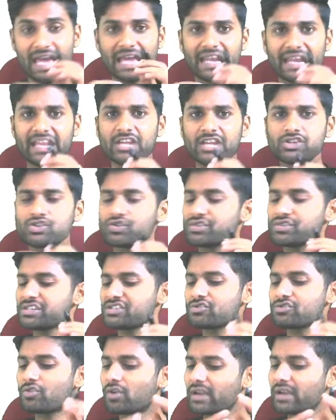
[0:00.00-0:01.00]
Ratios
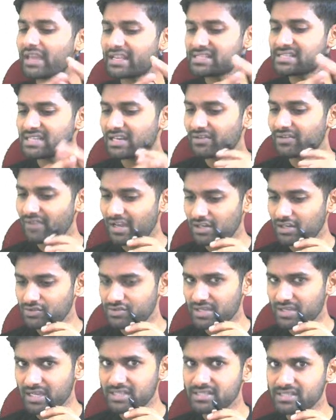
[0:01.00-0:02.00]
is not exact
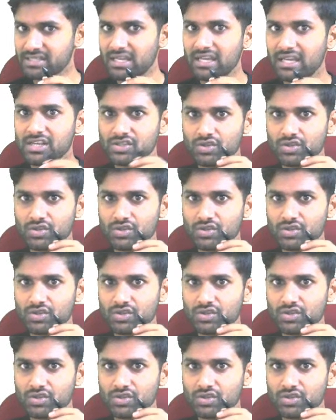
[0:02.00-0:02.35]
values, guys.